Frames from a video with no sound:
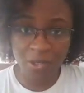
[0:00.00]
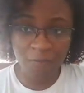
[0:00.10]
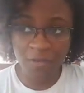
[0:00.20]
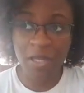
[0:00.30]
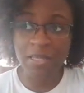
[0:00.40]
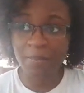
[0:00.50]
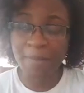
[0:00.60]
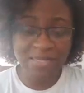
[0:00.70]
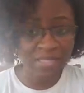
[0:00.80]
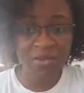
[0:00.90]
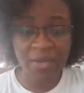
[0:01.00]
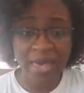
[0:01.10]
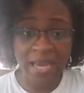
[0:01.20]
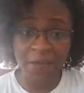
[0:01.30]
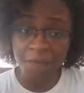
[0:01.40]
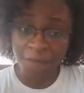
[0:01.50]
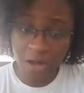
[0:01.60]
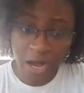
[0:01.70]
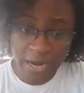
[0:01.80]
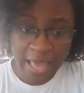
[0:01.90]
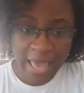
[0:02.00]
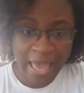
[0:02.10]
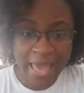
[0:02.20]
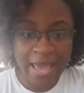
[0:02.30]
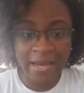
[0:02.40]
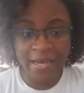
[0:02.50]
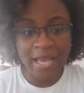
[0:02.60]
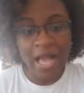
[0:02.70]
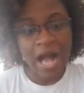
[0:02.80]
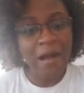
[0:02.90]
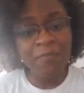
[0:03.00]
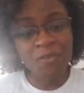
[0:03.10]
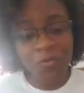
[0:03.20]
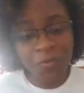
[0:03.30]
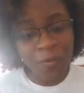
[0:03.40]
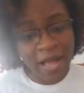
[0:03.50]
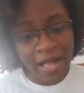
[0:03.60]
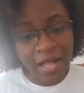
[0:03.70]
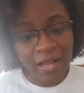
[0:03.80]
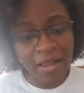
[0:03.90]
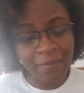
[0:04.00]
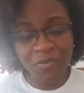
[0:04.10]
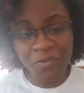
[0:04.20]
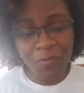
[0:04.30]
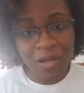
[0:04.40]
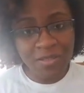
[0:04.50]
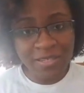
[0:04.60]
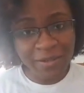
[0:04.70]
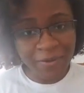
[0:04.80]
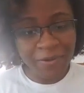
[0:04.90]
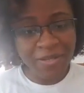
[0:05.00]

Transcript: You've done the best that you can. You've fought, and I'm doing well. I'm doing well too.